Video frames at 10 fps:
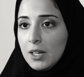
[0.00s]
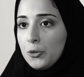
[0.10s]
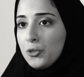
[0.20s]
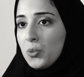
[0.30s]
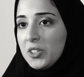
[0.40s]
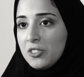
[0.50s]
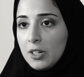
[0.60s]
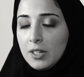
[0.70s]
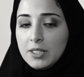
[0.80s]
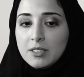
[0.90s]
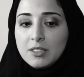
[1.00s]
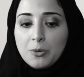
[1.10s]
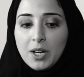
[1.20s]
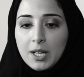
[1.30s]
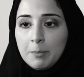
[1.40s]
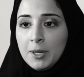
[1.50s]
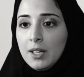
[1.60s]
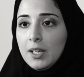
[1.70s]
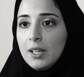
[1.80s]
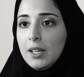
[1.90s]
on Twitter, Instagram.
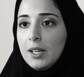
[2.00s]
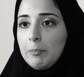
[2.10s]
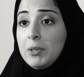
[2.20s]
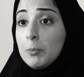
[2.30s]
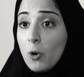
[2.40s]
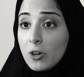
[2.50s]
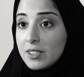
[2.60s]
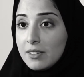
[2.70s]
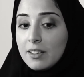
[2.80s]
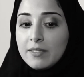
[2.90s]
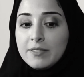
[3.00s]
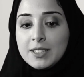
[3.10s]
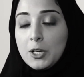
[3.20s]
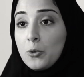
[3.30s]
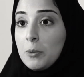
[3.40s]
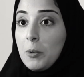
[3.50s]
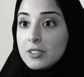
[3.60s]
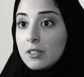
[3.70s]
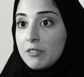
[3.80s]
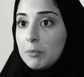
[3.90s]
Be positive, stick with
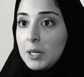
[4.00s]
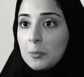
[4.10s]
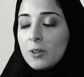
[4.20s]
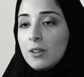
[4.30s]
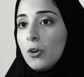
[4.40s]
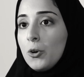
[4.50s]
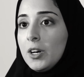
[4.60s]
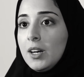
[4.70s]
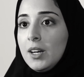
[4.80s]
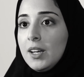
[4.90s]
positive people, or